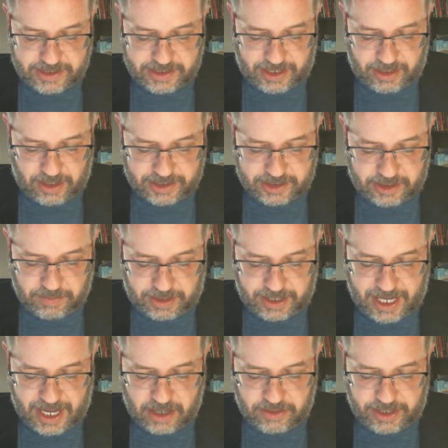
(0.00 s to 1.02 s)
They lost to
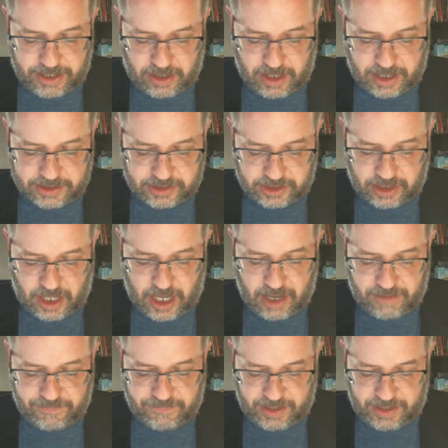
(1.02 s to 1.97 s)
McCown. They lost to Goff.